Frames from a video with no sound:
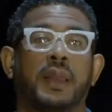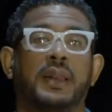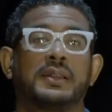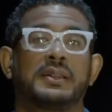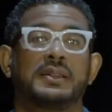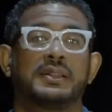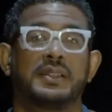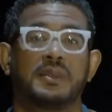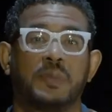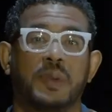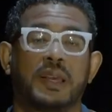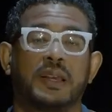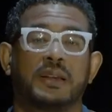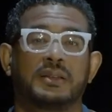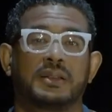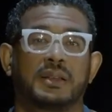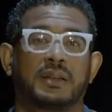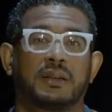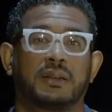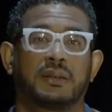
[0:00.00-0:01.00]
in to speak
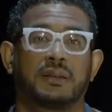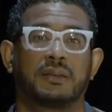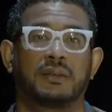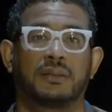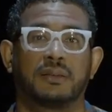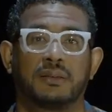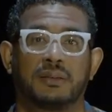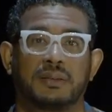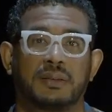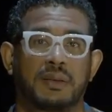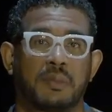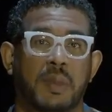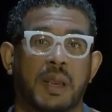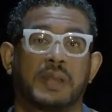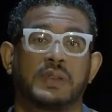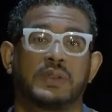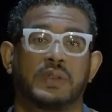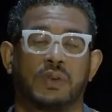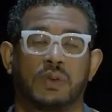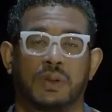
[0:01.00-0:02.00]
to my
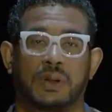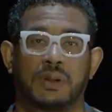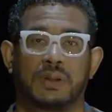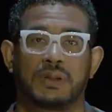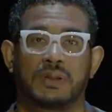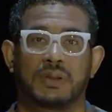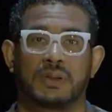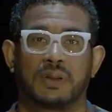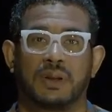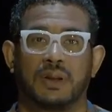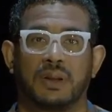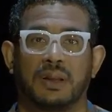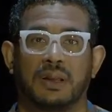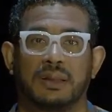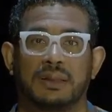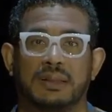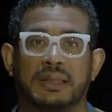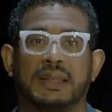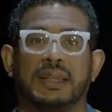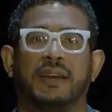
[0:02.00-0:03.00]
students,
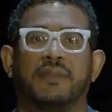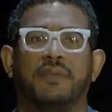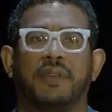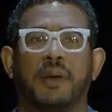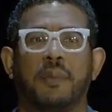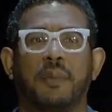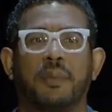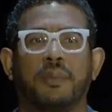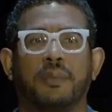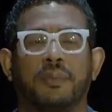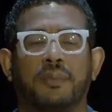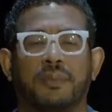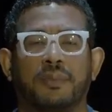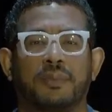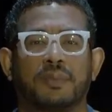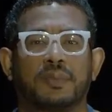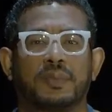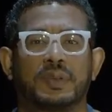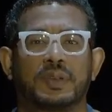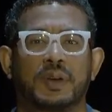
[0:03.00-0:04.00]
to give them
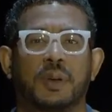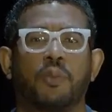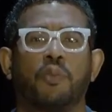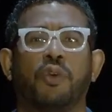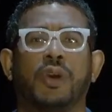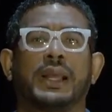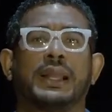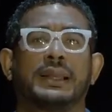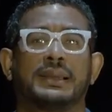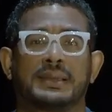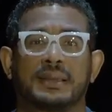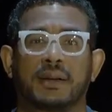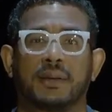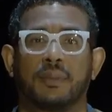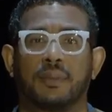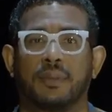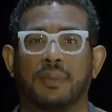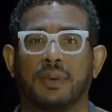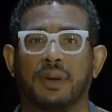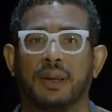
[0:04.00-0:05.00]
some
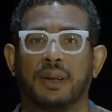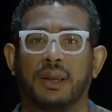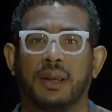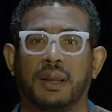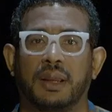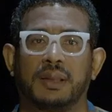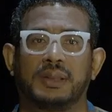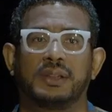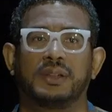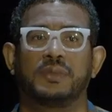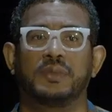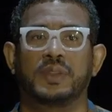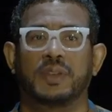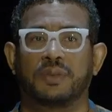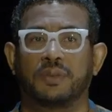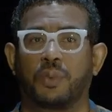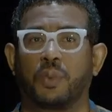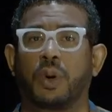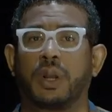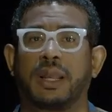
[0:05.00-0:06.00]
realism in terms
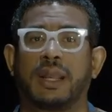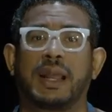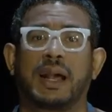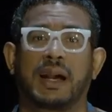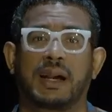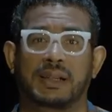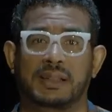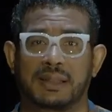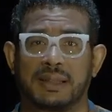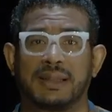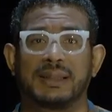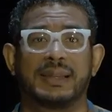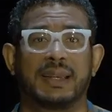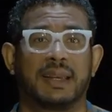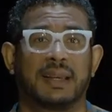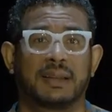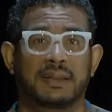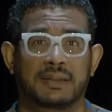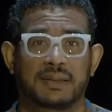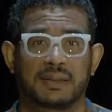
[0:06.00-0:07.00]
of what it actually
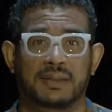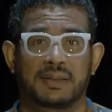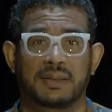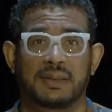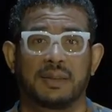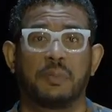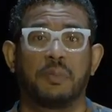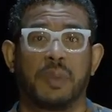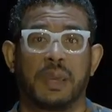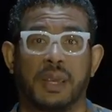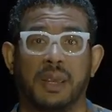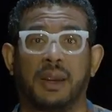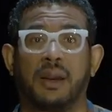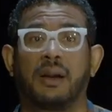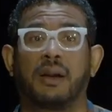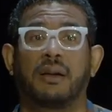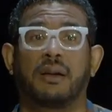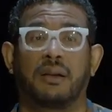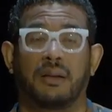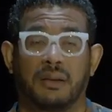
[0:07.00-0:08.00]
takes to be,
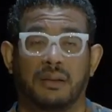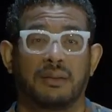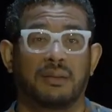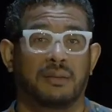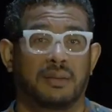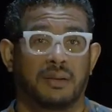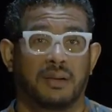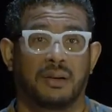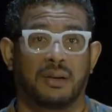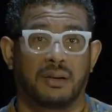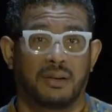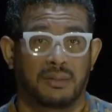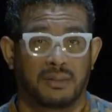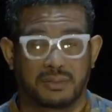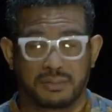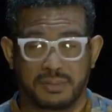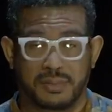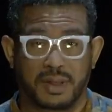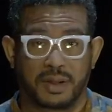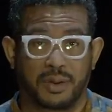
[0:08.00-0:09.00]

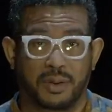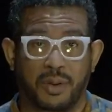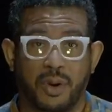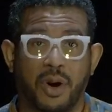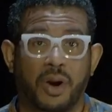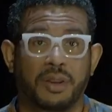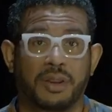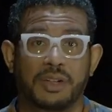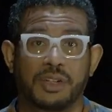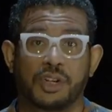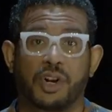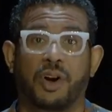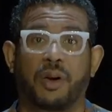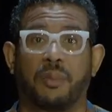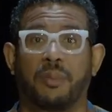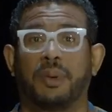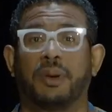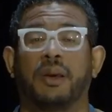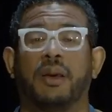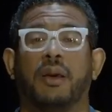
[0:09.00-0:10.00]
you know, on the
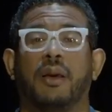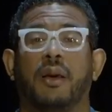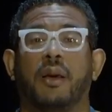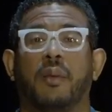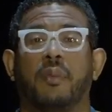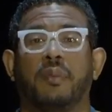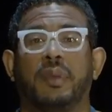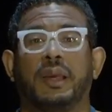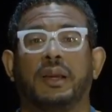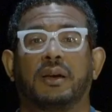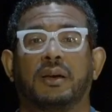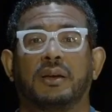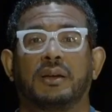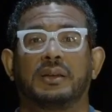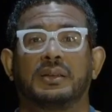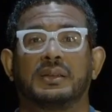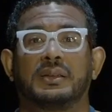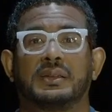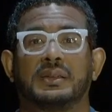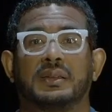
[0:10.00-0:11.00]
job.
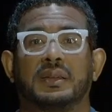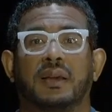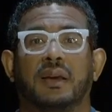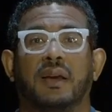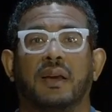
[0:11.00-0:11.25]
Because